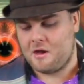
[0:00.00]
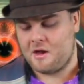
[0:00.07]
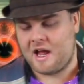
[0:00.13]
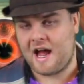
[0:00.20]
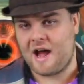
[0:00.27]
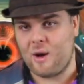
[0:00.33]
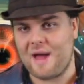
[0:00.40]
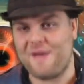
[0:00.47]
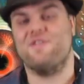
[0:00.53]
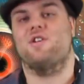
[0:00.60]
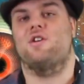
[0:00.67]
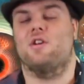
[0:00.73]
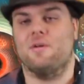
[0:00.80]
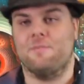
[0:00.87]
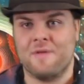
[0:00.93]

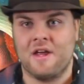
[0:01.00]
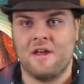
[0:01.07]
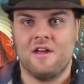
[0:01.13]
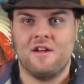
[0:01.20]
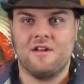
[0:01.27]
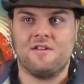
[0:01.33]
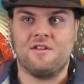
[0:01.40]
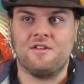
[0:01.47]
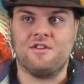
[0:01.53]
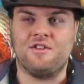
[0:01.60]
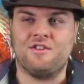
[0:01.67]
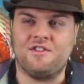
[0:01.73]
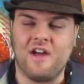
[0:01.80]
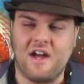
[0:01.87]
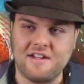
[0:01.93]
However,
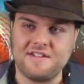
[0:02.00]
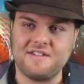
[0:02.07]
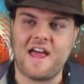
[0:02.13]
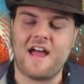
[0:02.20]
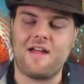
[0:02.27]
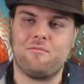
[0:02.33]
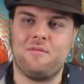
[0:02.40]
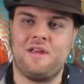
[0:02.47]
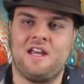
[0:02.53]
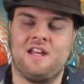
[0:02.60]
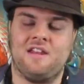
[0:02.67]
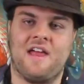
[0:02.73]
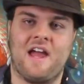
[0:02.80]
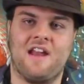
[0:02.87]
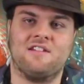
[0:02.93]
does that
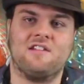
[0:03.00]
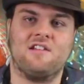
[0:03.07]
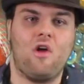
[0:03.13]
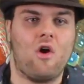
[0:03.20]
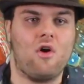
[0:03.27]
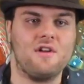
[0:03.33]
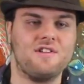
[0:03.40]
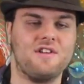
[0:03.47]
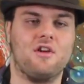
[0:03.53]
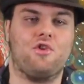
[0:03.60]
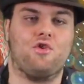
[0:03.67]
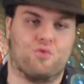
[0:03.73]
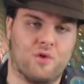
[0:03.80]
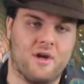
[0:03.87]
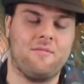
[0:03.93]
mean that as long as a
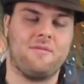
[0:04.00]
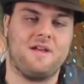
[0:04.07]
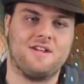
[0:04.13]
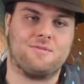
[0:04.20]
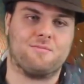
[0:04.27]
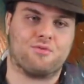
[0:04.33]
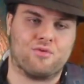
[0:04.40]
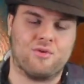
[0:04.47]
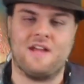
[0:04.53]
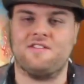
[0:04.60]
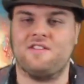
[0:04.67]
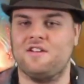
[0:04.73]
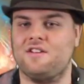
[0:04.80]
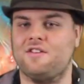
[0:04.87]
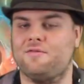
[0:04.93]
Grimm is
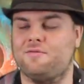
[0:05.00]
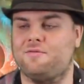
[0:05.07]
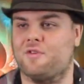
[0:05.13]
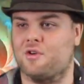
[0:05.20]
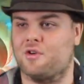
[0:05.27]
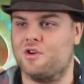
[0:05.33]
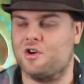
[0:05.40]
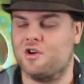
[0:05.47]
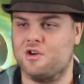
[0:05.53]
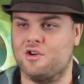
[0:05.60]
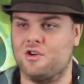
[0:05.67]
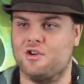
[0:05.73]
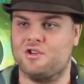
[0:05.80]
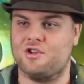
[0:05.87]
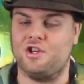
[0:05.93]
present for
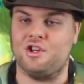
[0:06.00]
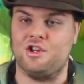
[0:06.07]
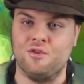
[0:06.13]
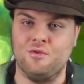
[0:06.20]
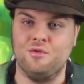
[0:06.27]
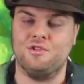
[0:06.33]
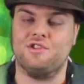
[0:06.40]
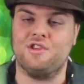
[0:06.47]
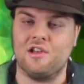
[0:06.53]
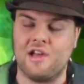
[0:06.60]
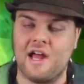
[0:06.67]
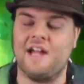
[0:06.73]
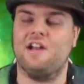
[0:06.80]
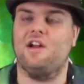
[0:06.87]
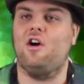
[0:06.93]
her to use the
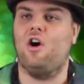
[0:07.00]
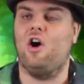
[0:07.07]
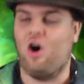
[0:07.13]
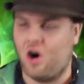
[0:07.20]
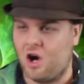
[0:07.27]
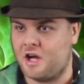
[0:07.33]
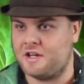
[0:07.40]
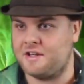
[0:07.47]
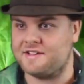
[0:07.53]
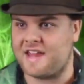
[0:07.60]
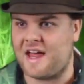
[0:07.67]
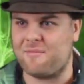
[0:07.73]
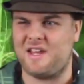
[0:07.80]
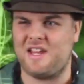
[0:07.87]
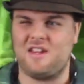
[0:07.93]
light on, does
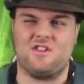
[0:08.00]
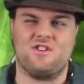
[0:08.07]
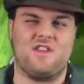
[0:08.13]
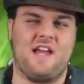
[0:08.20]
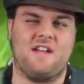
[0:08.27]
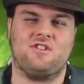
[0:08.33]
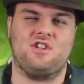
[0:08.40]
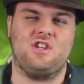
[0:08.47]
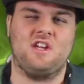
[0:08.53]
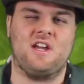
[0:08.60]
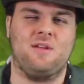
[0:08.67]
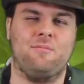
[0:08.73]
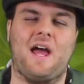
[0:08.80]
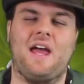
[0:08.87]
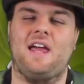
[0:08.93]
that mean that she
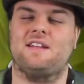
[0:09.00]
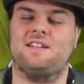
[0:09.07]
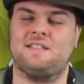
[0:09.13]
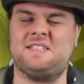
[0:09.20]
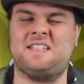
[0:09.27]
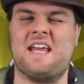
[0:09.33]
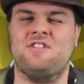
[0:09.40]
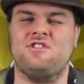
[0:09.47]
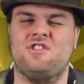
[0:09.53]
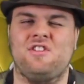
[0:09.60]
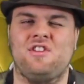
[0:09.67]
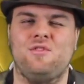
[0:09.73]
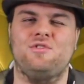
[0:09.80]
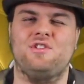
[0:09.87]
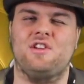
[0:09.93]
can by
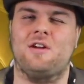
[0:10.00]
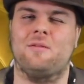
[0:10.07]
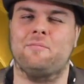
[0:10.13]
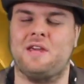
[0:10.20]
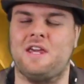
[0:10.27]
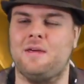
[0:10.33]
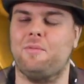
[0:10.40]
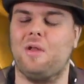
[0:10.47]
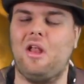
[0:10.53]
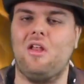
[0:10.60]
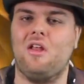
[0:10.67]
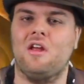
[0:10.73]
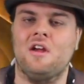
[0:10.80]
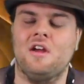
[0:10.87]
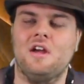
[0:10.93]
extension use it on
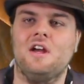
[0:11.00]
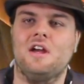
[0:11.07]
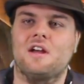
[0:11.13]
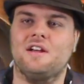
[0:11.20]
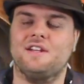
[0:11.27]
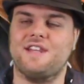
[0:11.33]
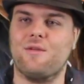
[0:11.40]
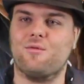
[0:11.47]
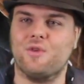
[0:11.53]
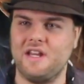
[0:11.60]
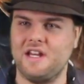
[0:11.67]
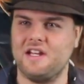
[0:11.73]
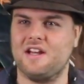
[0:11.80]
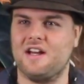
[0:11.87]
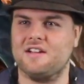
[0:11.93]
people? Because that
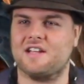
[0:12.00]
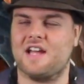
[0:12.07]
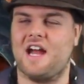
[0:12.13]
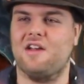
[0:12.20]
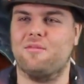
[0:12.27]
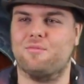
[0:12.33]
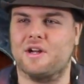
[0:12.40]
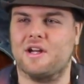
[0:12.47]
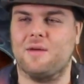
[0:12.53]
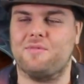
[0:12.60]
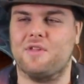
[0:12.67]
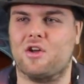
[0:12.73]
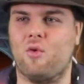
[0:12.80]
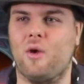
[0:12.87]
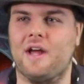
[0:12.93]
really does kind of bring up
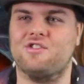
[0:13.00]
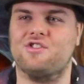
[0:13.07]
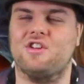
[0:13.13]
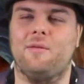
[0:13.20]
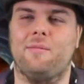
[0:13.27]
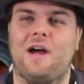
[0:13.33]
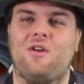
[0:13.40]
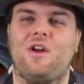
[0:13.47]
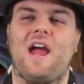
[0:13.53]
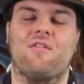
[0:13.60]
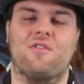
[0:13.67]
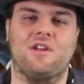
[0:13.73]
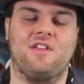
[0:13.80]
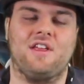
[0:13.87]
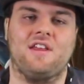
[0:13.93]
the question about
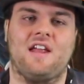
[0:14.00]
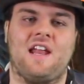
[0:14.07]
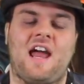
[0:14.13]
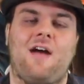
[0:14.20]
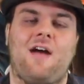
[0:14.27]
everything that